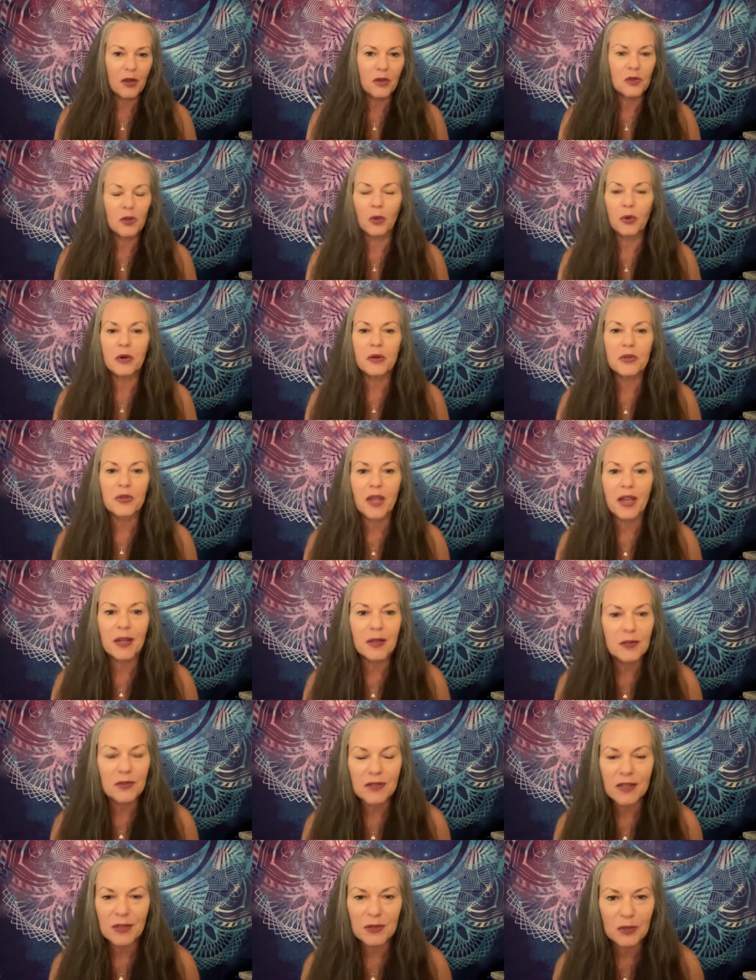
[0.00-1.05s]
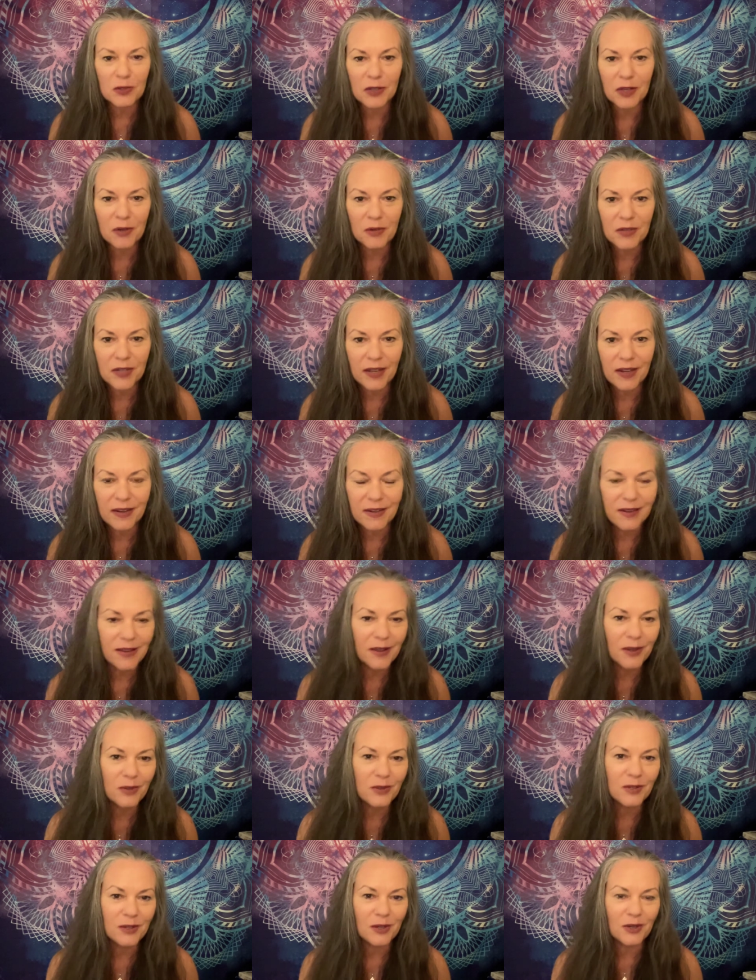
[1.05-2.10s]
Dolores Cannon says don't take
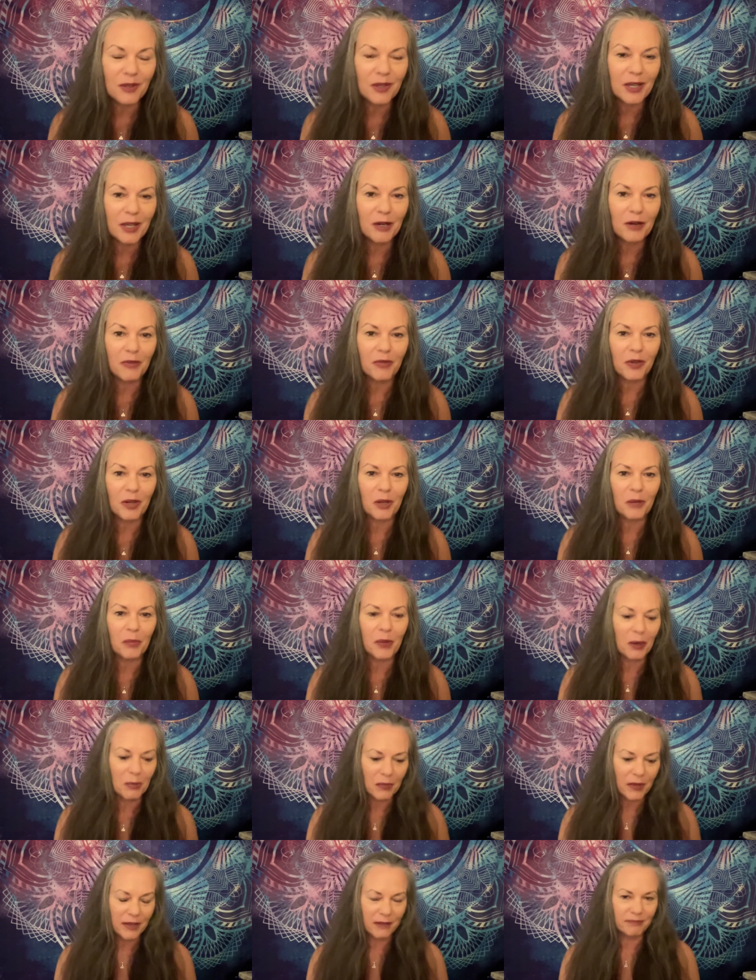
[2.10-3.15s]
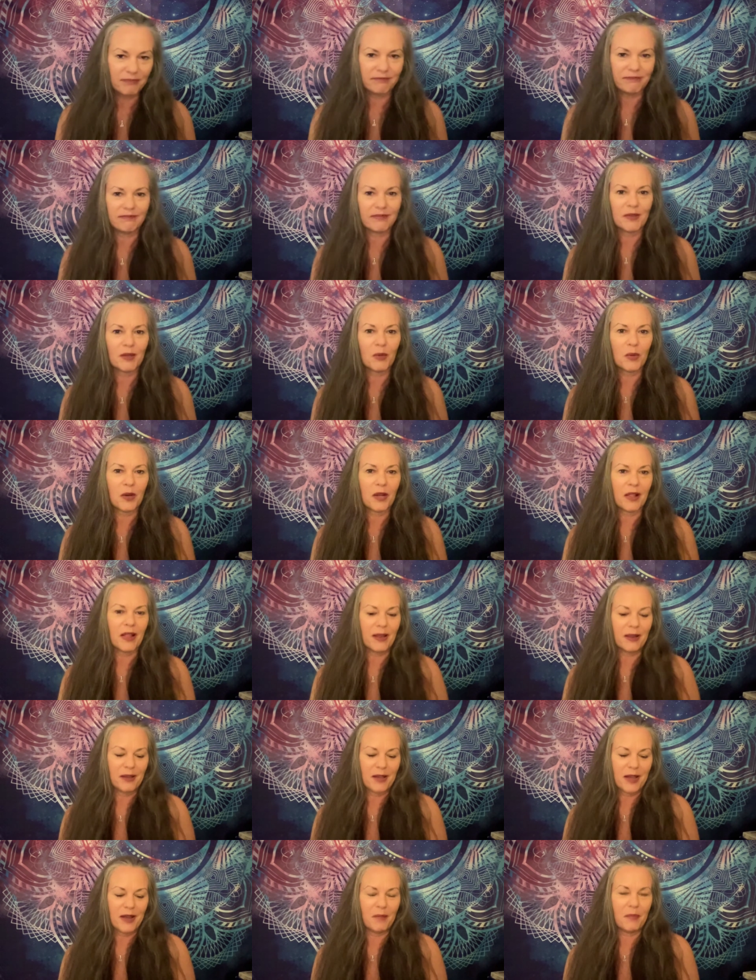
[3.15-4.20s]
notes during the interview, but I'm like, when I
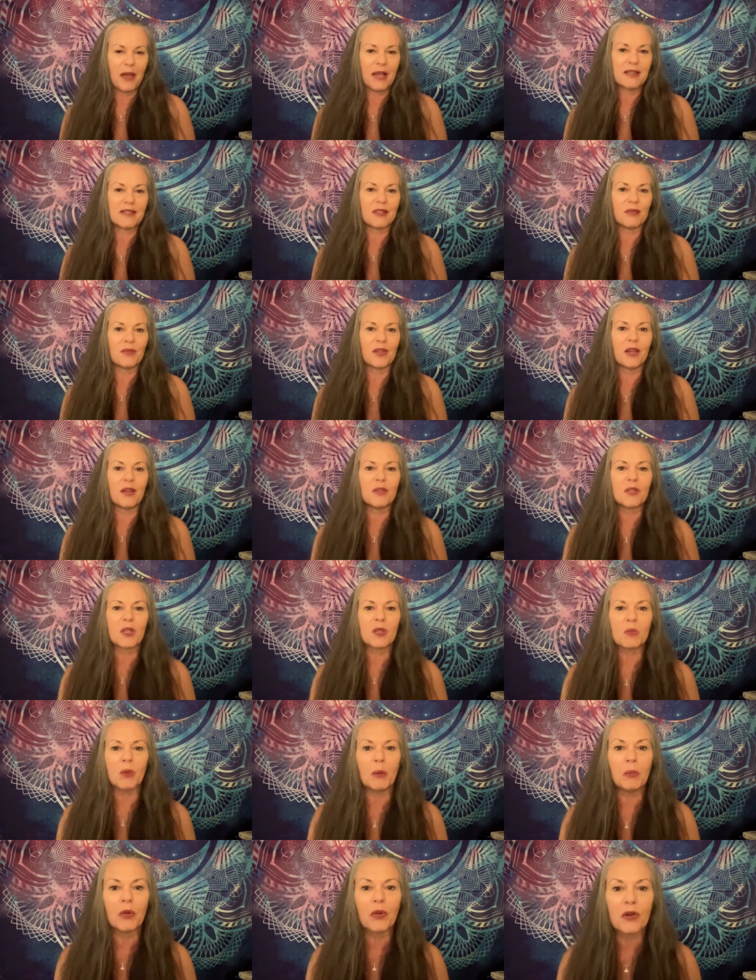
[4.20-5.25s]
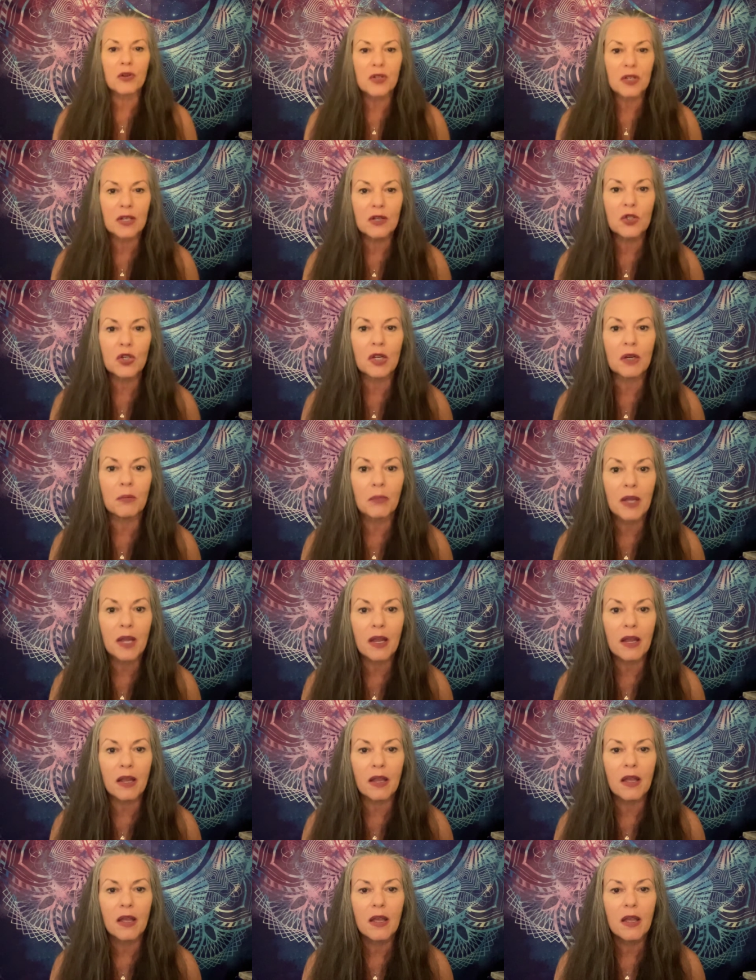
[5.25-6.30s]
like kind of make some notes because people are teaching
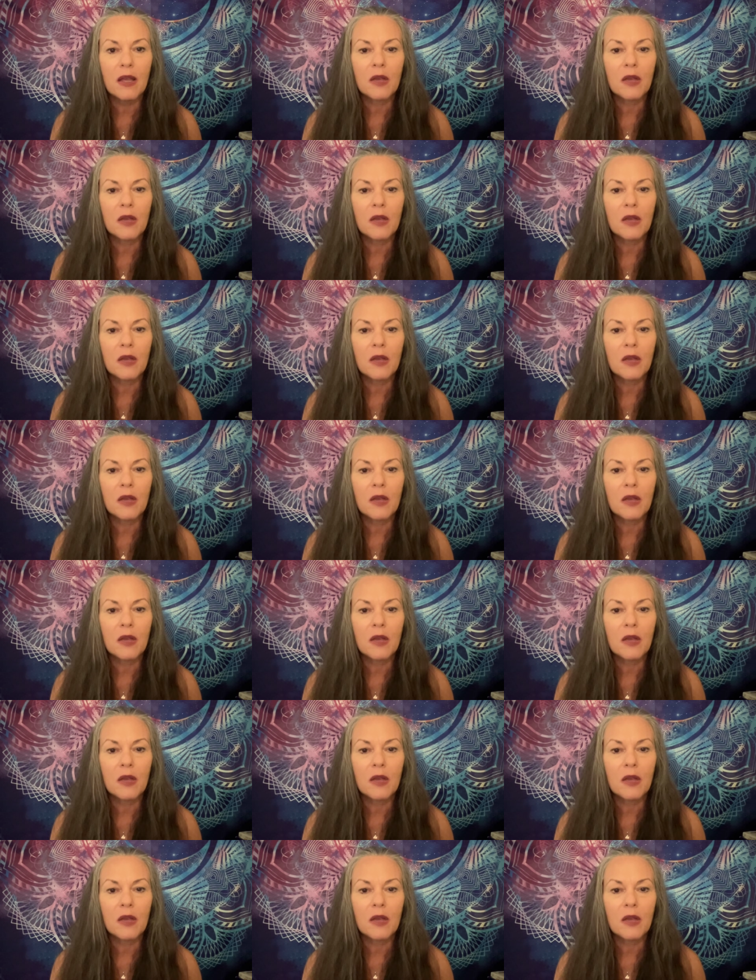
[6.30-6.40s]
me.